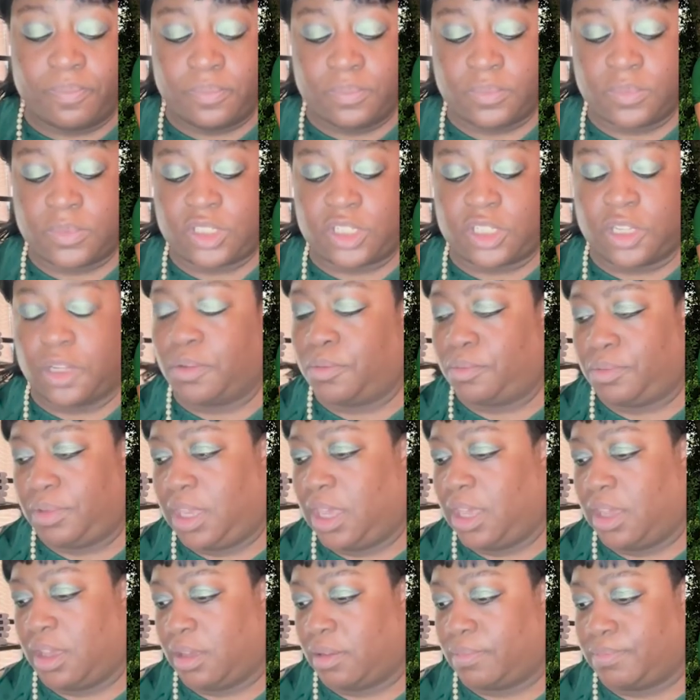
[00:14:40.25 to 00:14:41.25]
So
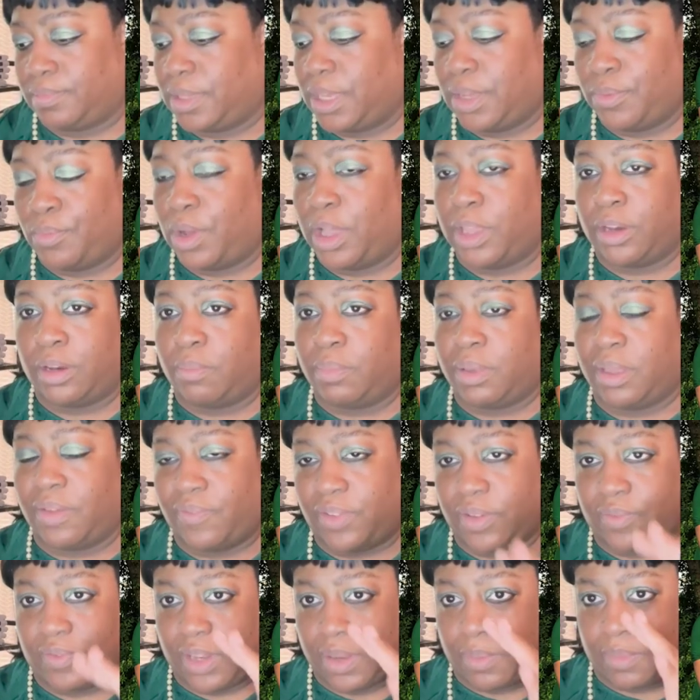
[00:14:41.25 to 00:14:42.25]
yeah, it wound up being
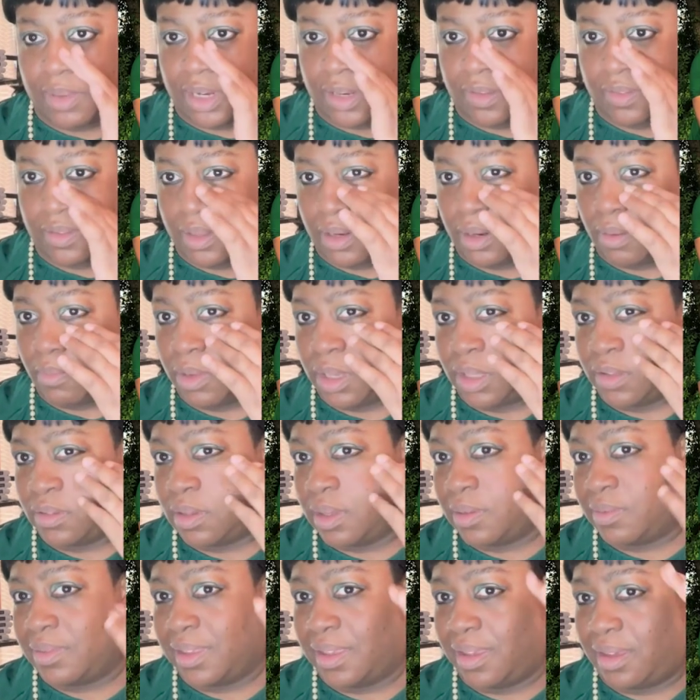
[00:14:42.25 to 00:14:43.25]
15 minutes anyway. So
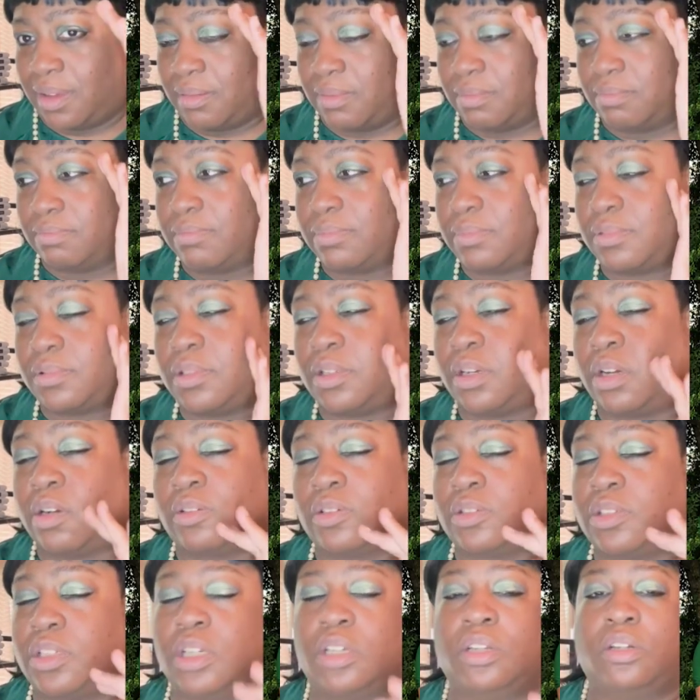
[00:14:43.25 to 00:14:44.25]
I was like, girl,
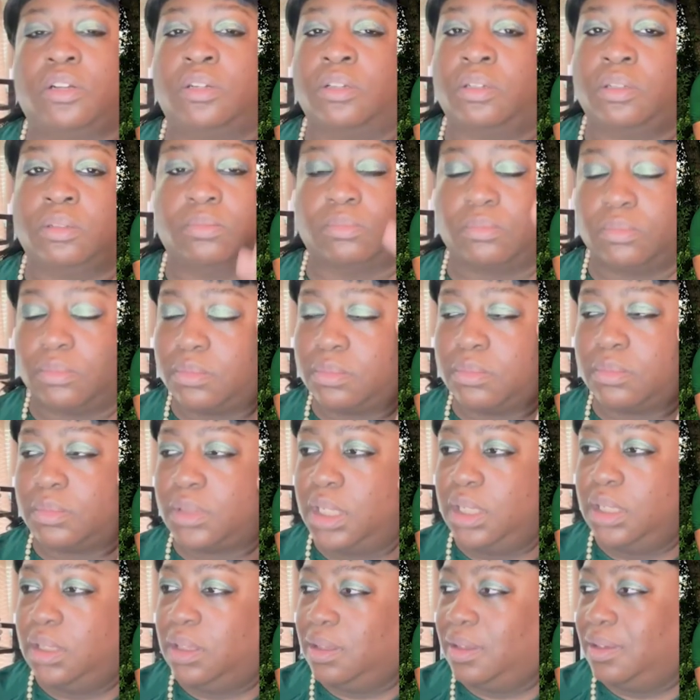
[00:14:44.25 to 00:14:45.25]
shut up.
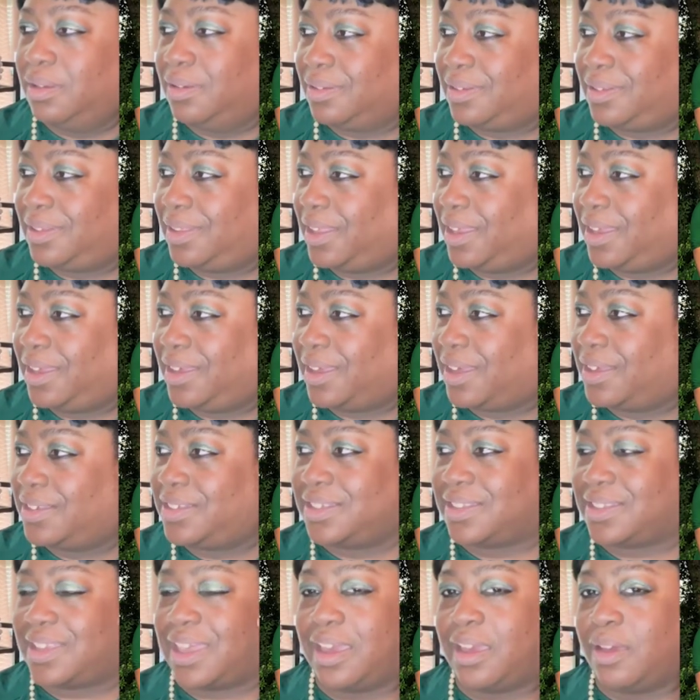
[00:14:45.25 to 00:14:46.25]
Like, I
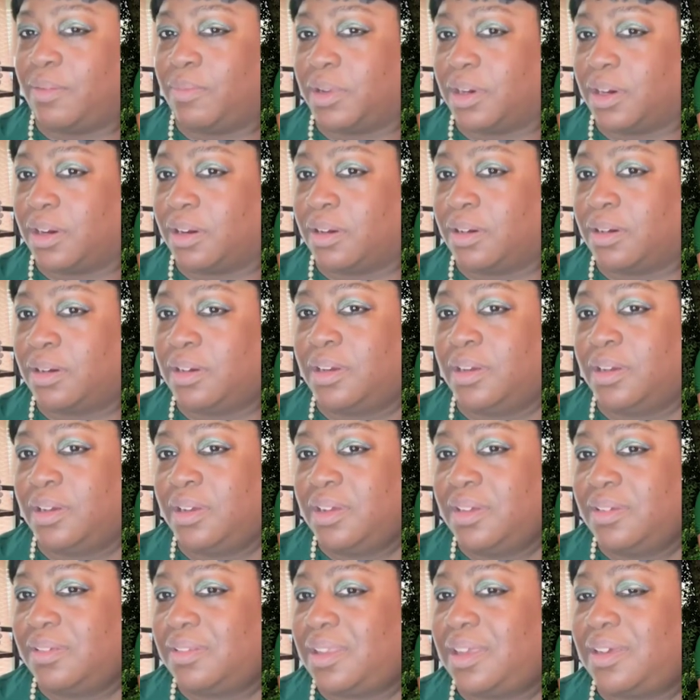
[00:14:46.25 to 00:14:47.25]
just came with her.
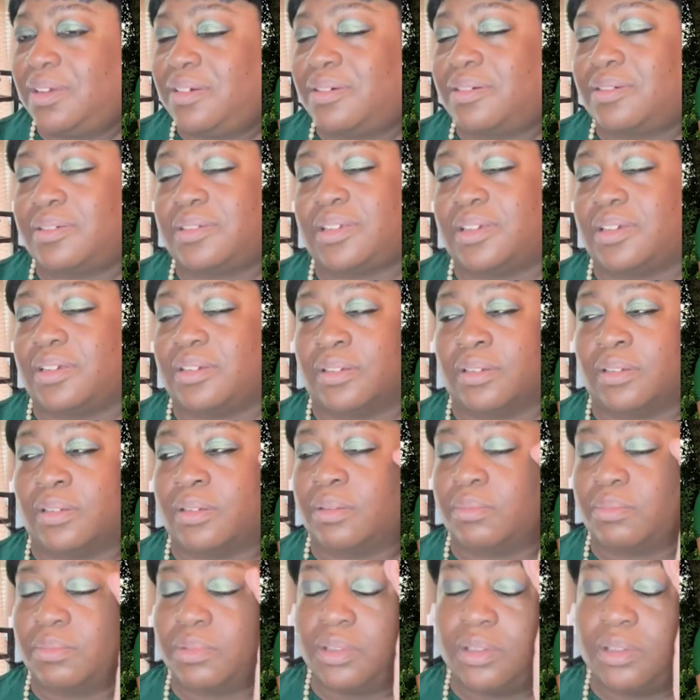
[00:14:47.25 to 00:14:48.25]
I'm like, girl, shut up.